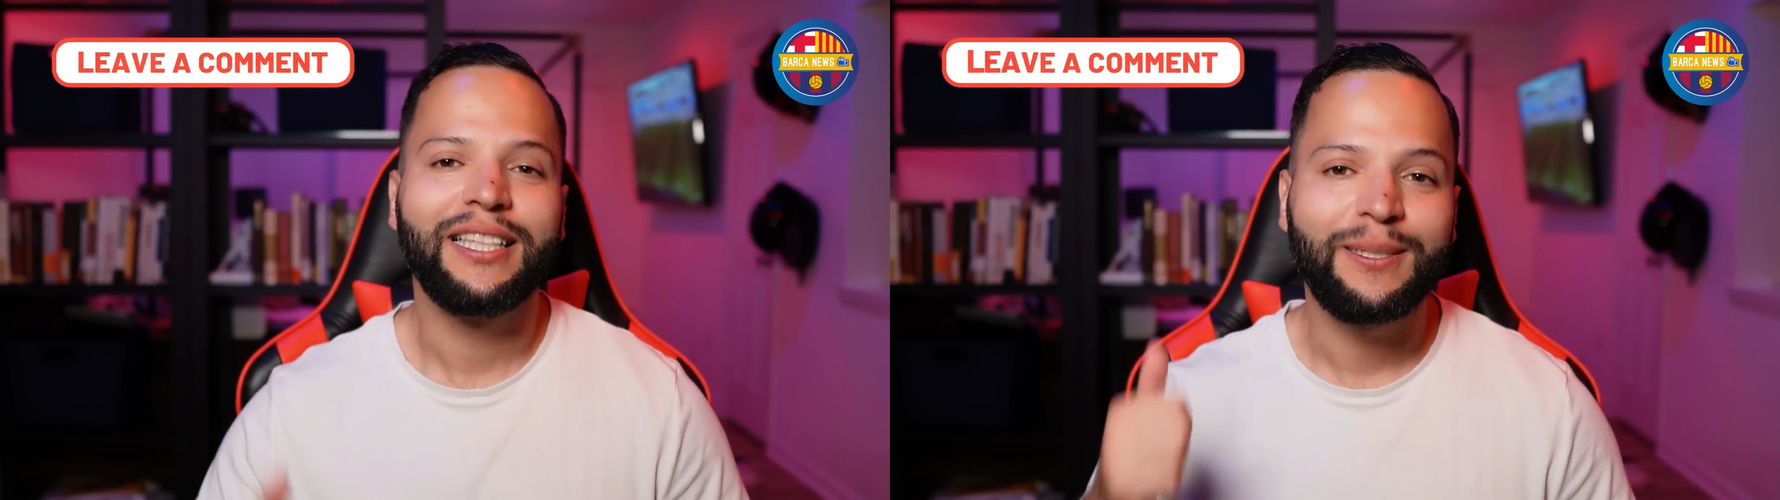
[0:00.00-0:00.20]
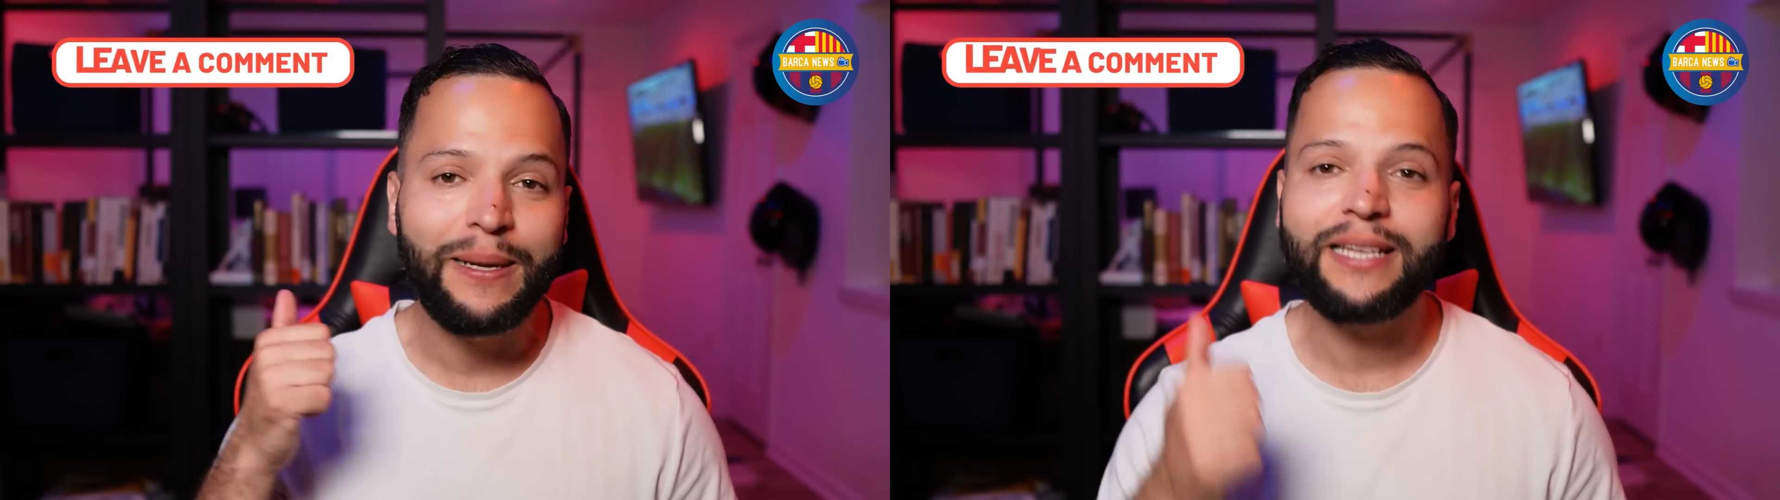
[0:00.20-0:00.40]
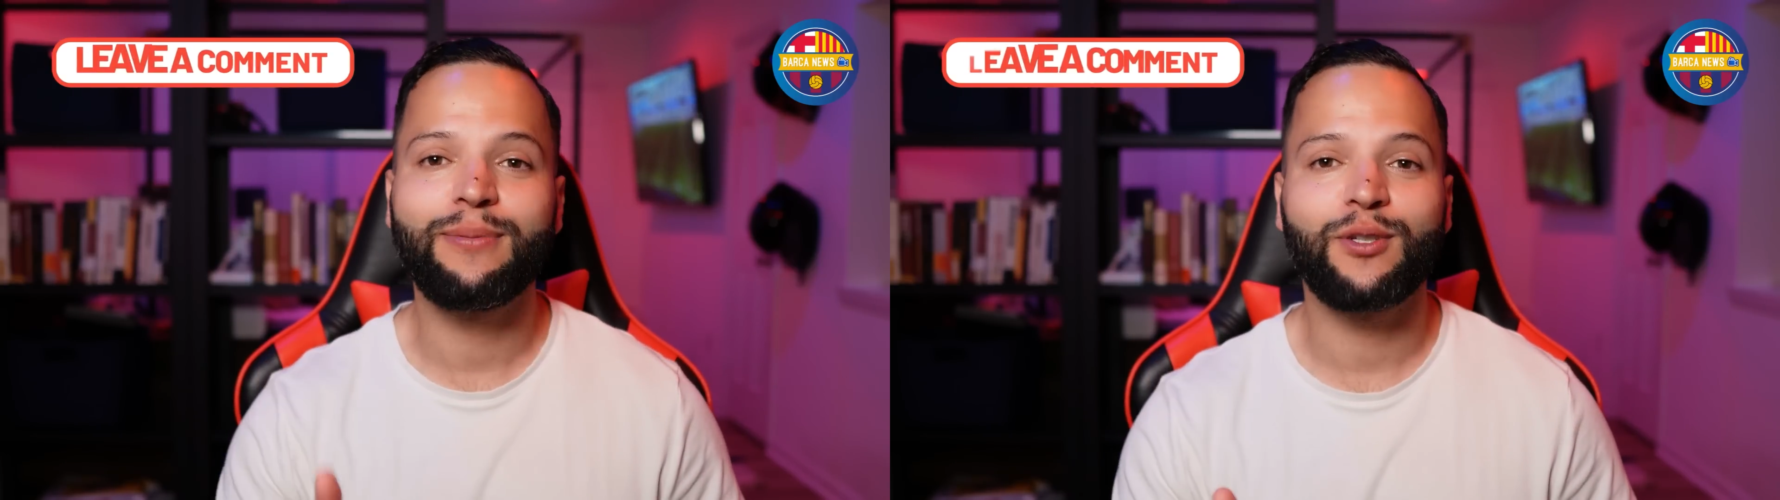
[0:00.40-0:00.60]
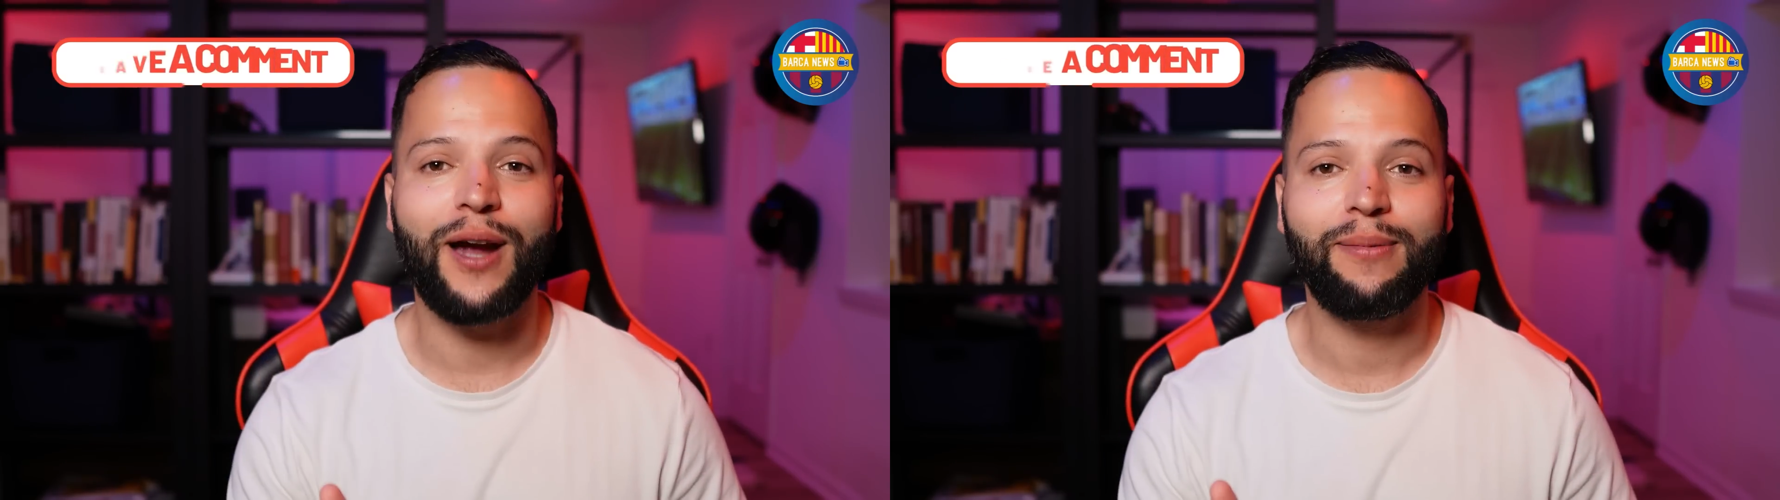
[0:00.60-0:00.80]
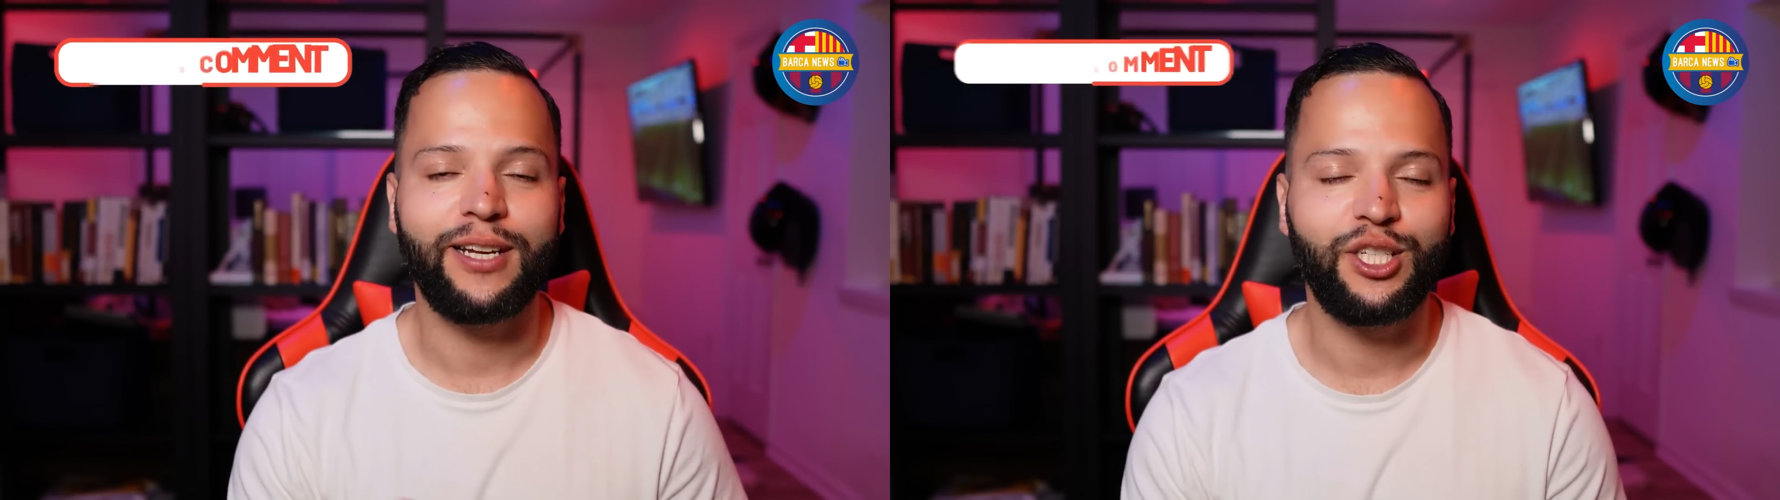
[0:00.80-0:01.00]
to please
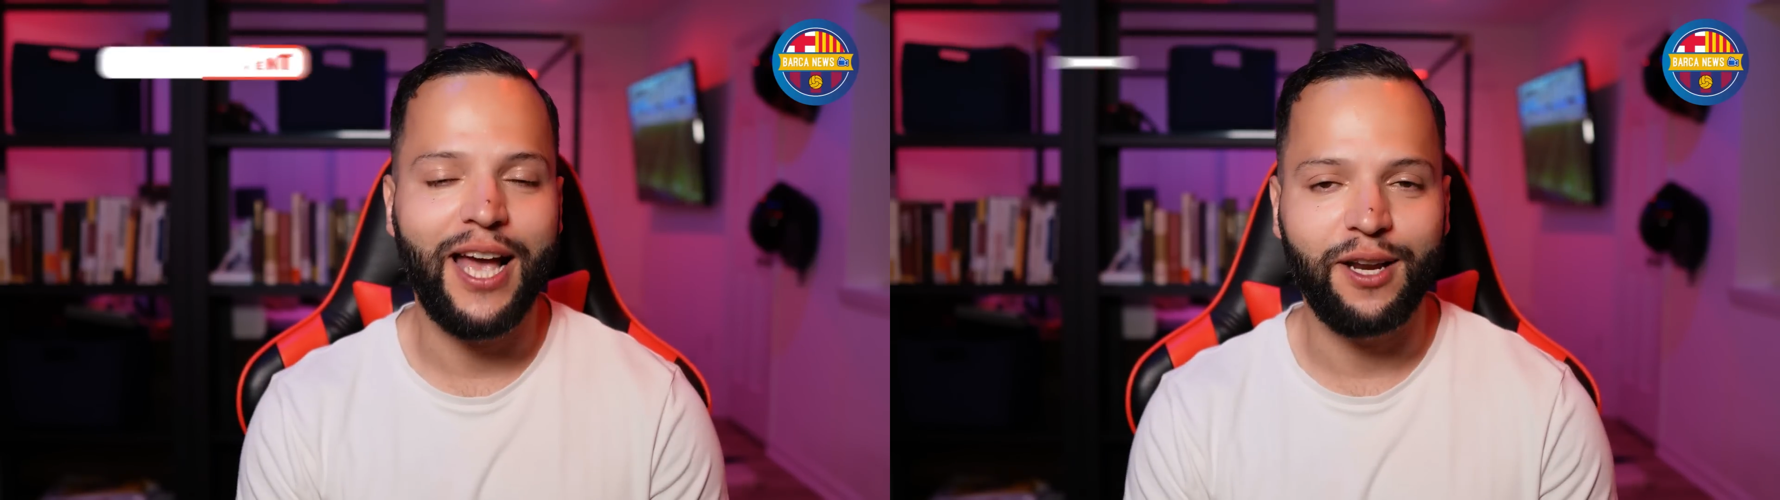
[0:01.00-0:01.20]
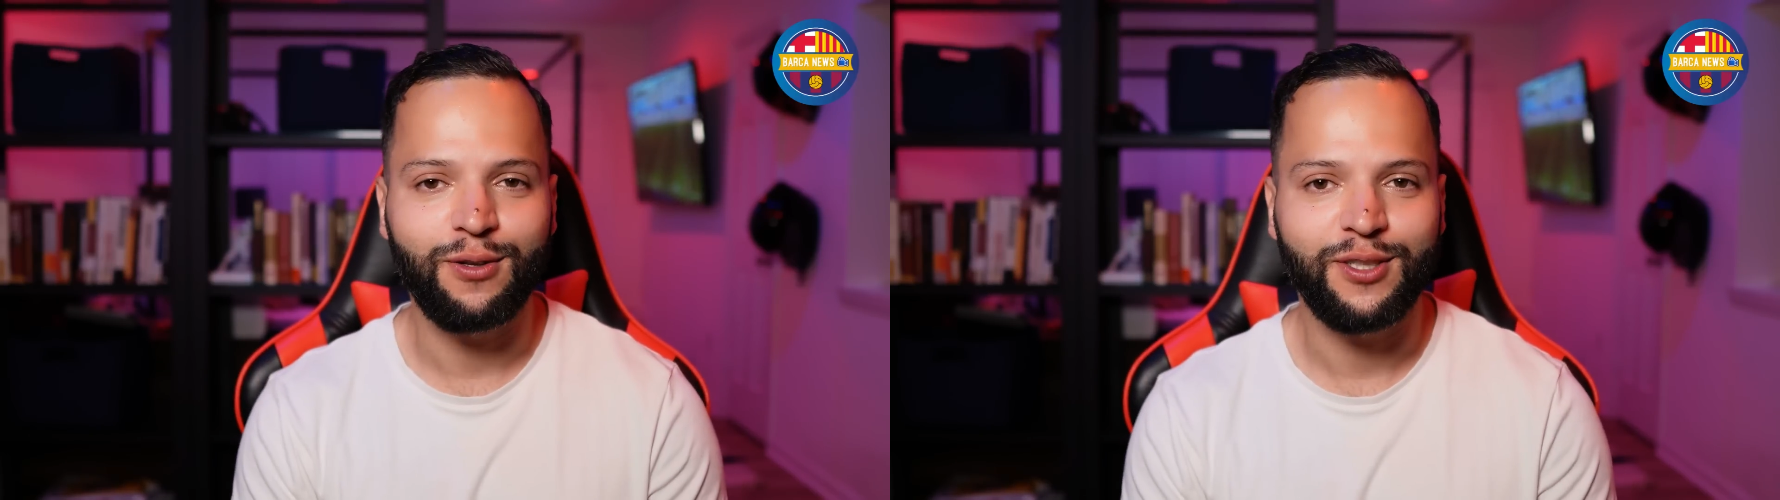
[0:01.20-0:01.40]
subscribe to the channel